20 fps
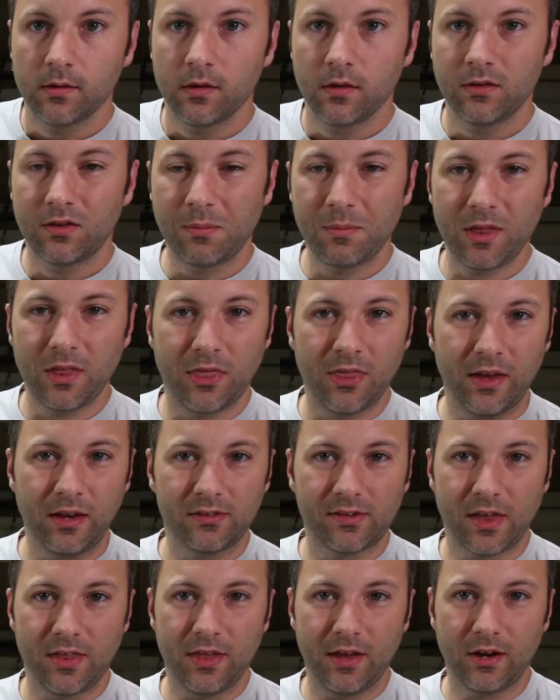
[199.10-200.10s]
Some of the
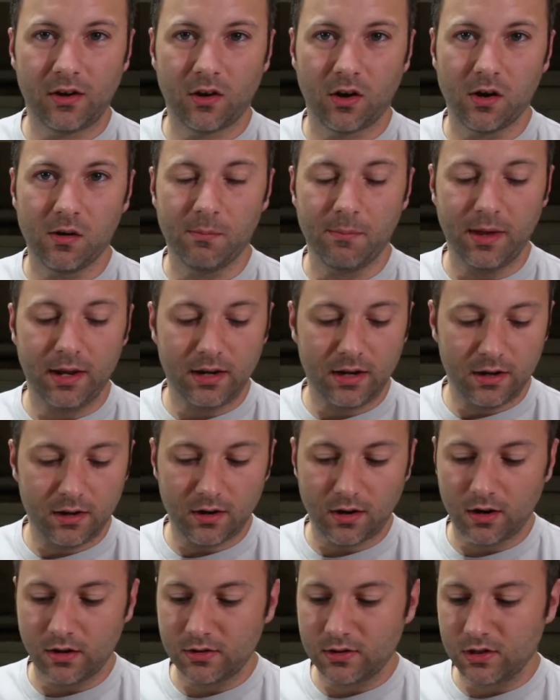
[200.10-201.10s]
things I think are omitted
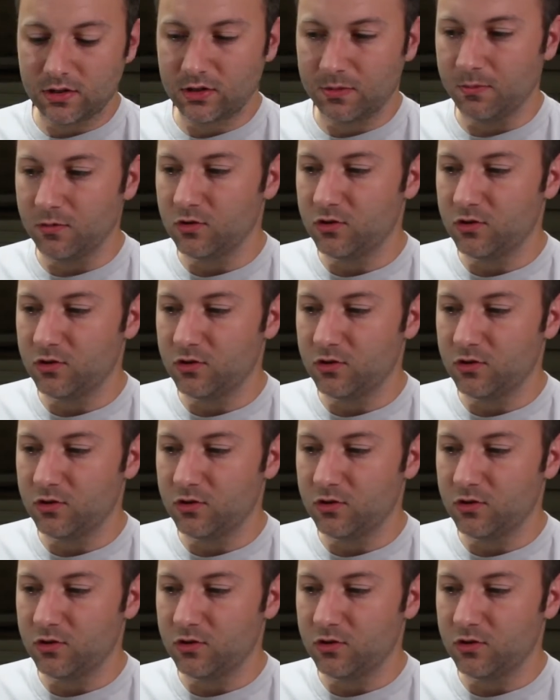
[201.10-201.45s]
are just some